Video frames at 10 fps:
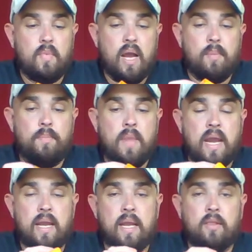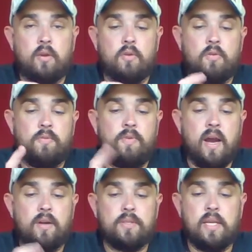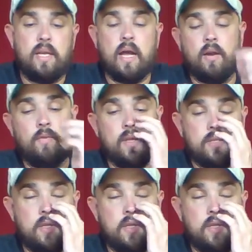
I've made a little fire tin out of this.